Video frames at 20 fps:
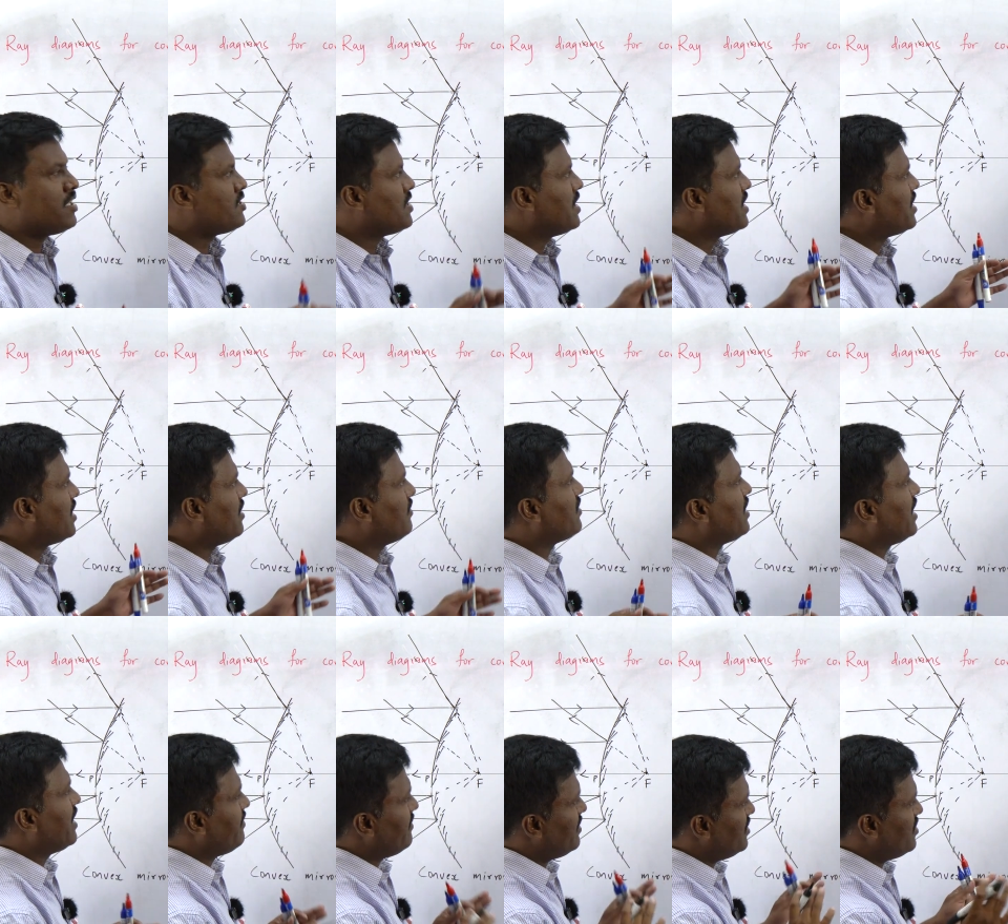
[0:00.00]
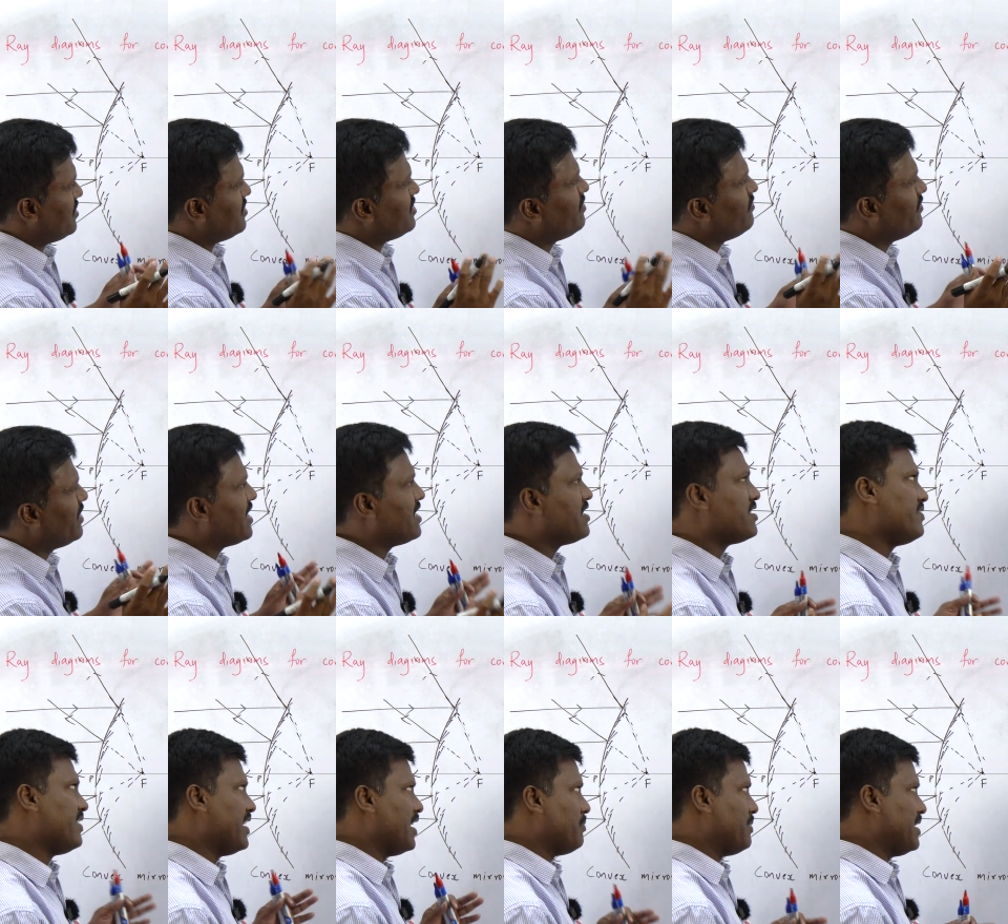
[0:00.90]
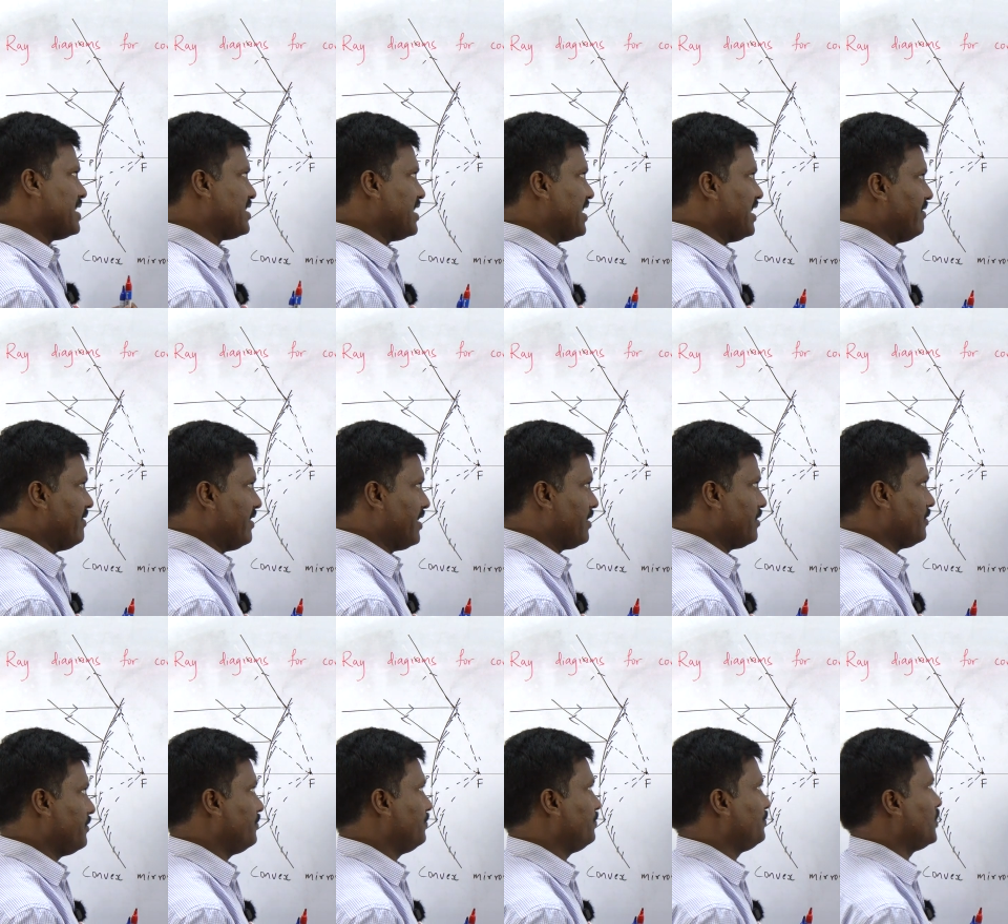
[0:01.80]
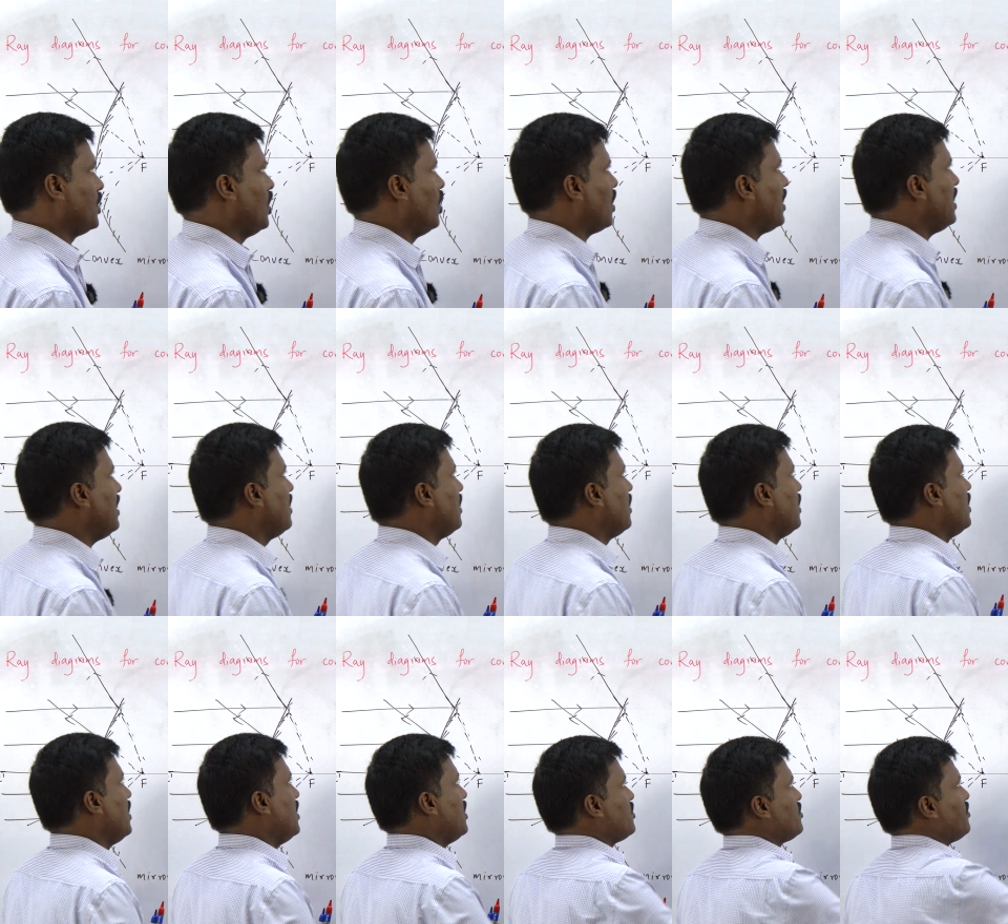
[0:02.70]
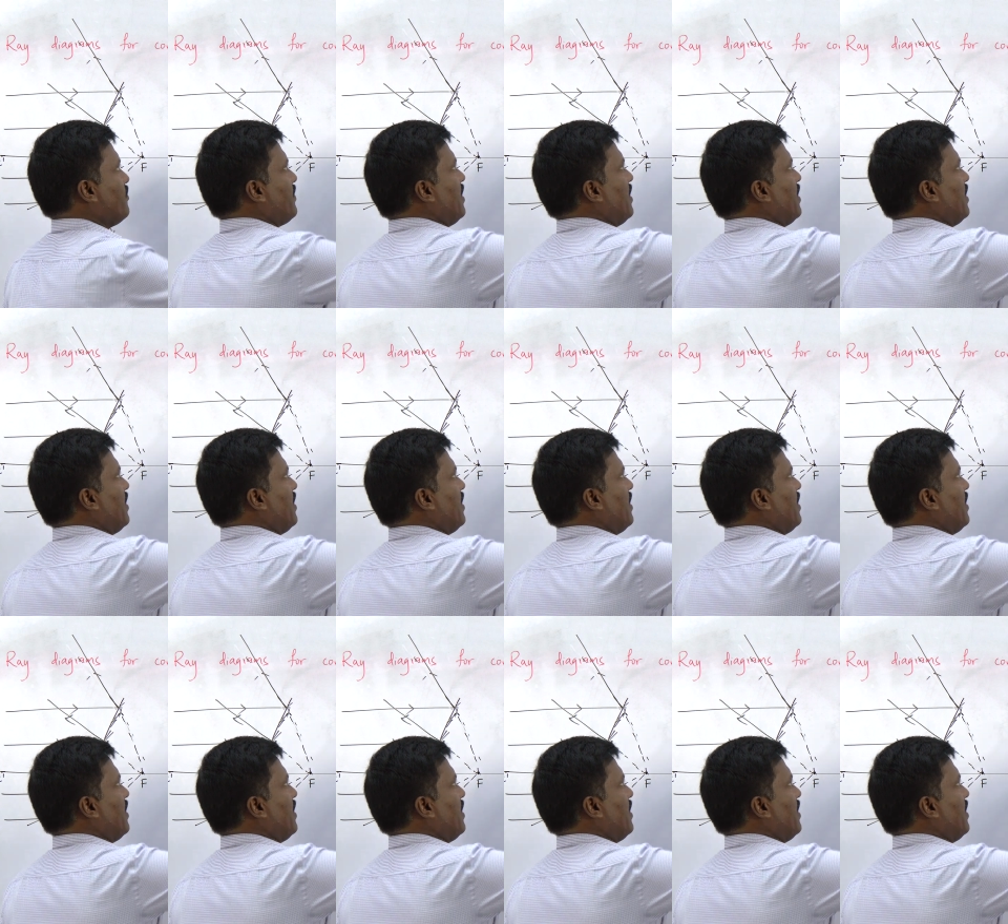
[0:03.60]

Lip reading: the center of the curvature. Somewhere else we can place anywhere. Okay, so